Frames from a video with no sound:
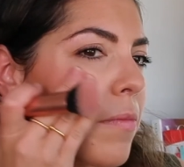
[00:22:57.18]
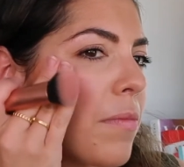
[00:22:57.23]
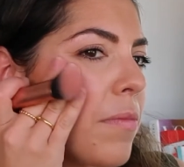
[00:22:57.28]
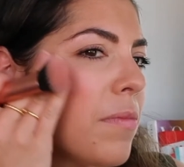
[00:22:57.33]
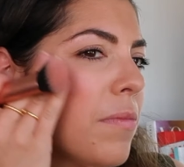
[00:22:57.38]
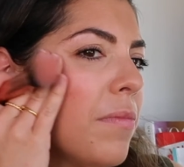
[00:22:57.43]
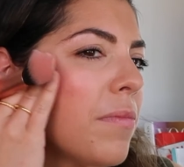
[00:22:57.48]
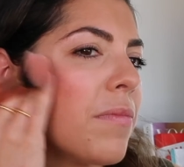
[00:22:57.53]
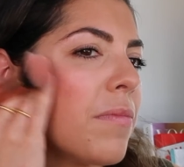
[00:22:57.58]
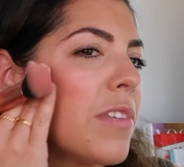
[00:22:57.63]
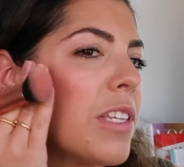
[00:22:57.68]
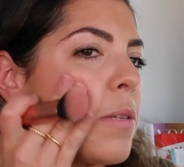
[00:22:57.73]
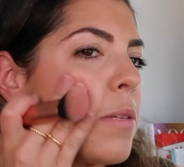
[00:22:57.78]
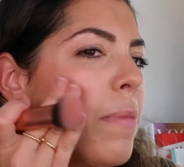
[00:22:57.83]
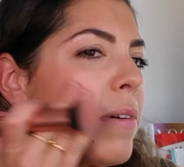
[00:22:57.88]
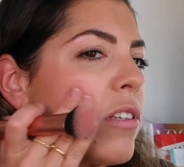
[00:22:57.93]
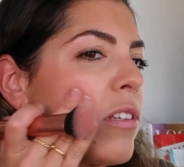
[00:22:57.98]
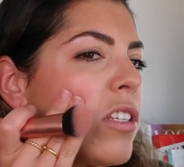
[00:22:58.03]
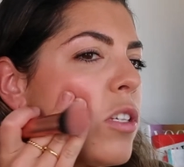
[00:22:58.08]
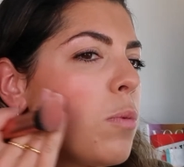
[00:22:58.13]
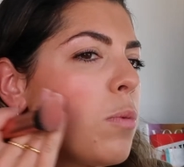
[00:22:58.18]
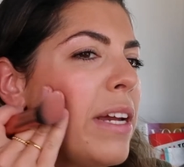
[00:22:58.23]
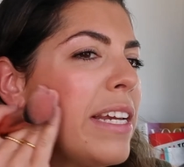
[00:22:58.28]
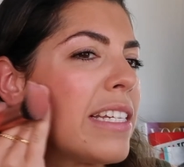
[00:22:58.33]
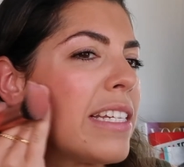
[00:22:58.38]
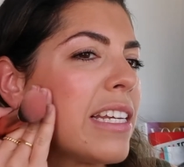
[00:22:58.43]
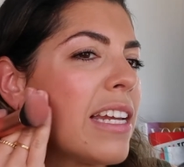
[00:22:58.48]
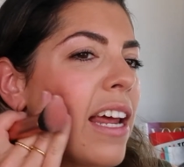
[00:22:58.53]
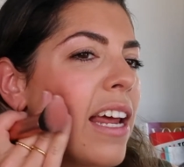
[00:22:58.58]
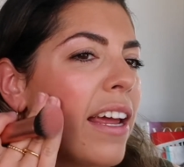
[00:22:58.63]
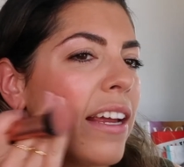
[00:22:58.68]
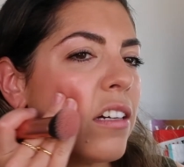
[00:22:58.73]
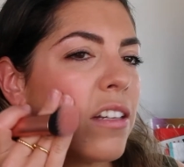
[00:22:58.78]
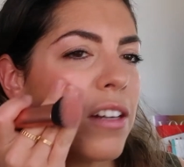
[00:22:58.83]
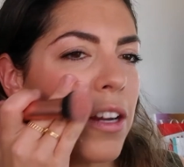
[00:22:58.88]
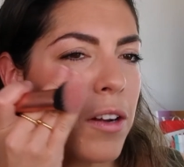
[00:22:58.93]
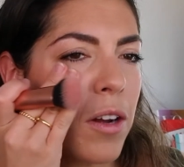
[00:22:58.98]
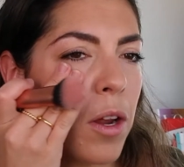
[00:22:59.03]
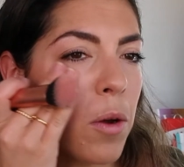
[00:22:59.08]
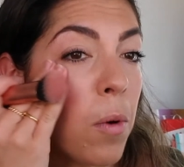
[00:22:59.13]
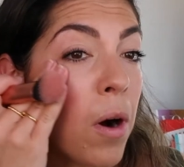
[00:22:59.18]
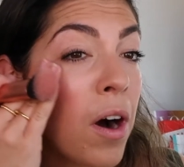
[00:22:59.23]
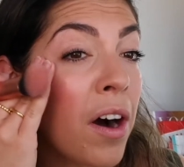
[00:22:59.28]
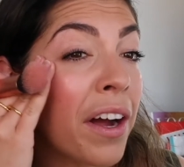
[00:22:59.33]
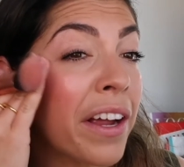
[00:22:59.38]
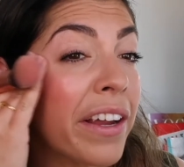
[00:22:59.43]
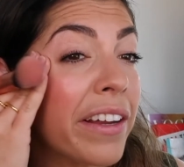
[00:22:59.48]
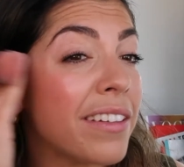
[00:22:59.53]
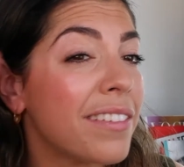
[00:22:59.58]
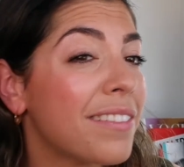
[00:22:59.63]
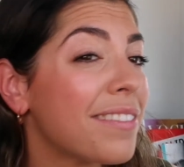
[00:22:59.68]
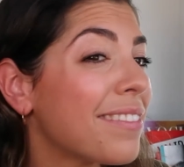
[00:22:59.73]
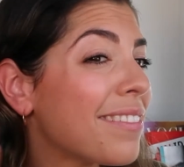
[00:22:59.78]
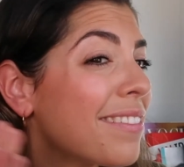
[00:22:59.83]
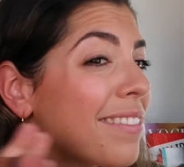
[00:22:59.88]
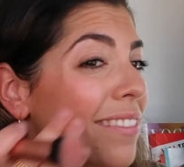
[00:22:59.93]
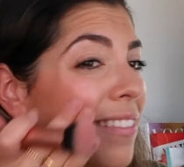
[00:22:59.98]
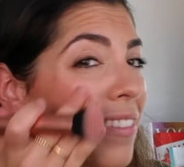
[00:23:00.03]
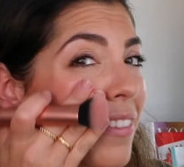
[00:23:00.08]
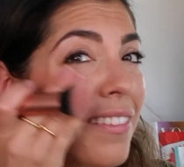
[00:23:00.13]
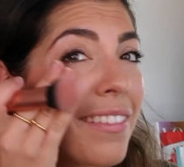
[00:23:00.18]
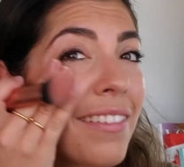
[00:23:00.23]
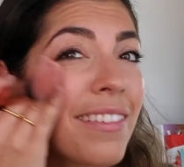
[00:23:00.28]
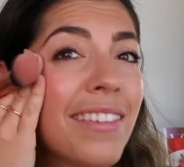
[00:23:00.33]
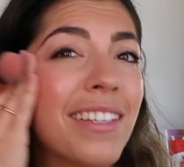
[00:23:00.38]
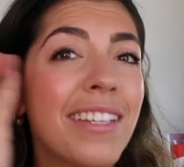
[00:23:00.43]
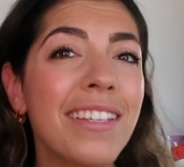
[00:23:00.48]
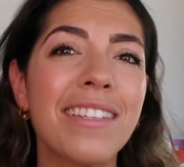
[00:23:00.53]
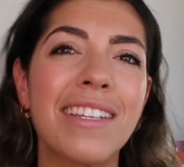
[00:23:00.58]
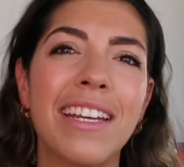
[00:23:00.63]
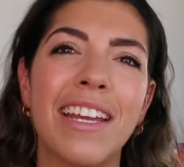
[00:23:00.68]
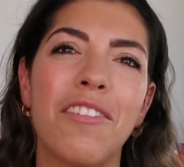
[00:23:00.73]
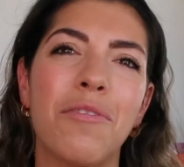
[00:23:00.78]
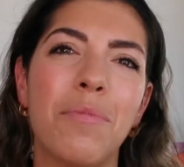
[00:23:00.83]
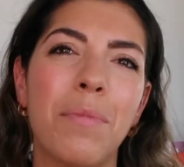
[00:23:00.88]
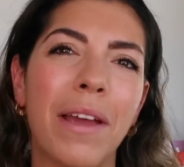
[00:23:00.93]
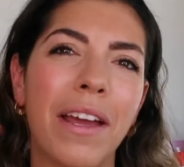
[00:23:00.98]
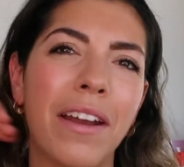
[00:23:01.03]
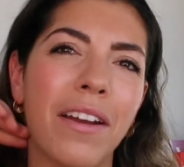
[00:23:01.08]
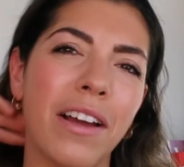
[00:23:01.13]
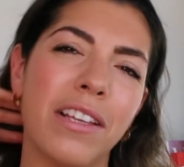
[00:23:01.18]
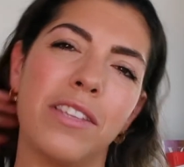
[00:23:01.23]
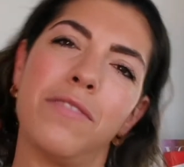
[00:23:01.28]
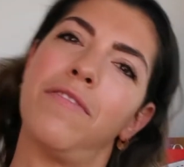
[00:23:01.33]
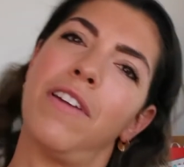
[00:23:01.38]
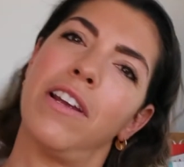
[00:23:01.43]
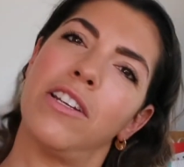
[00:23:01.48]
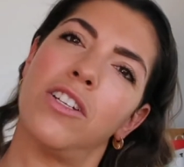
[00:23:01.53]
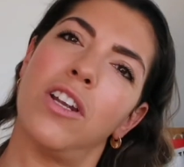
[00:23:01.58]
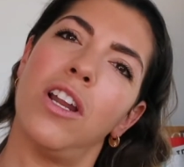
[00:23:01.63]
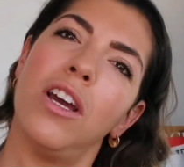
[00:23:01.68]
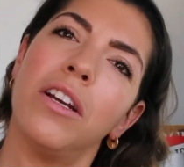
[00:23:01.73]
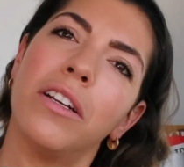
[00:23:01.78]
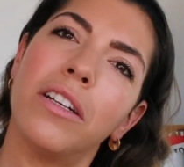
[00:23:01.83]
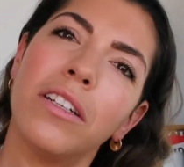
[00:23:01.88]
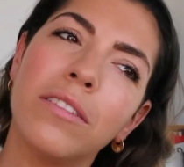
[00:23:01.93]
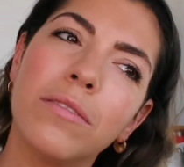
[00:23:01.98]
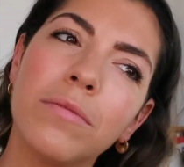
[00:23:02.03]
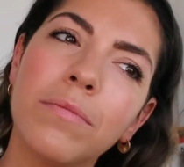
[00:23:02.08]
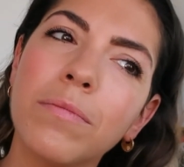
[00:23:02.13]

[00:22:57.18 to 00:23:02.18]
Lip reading: It smells sweet today. I don't know why. Just to give me a nice fresh look.